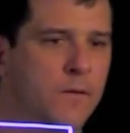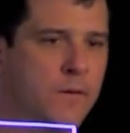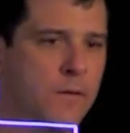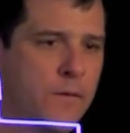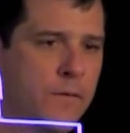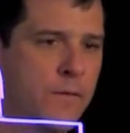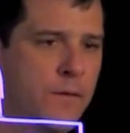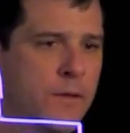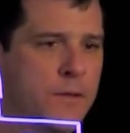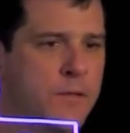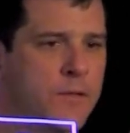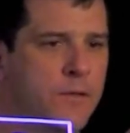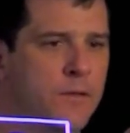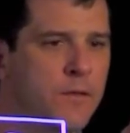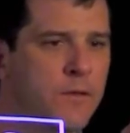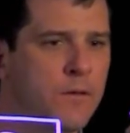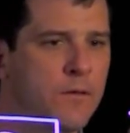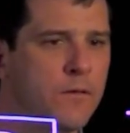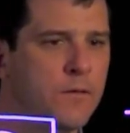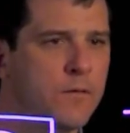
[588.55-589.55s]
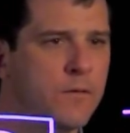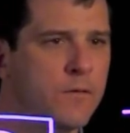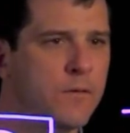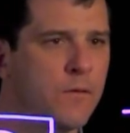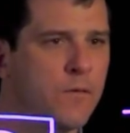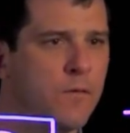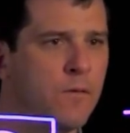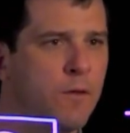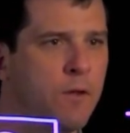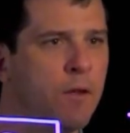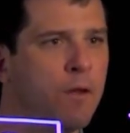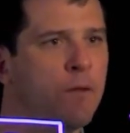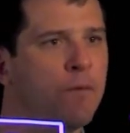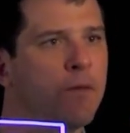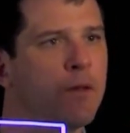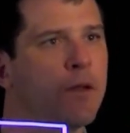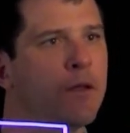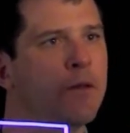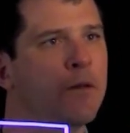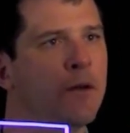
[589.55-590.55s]
Essentially, just looking at
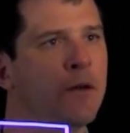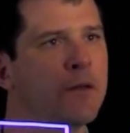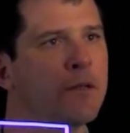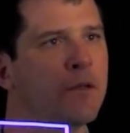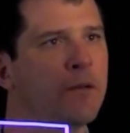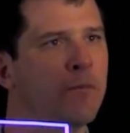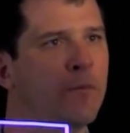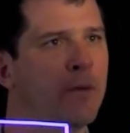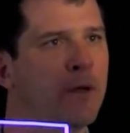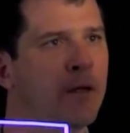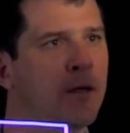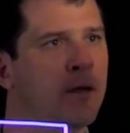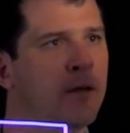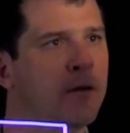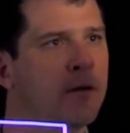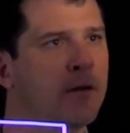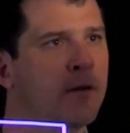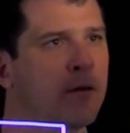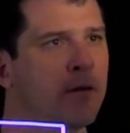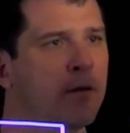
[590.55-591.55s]
the conduction band,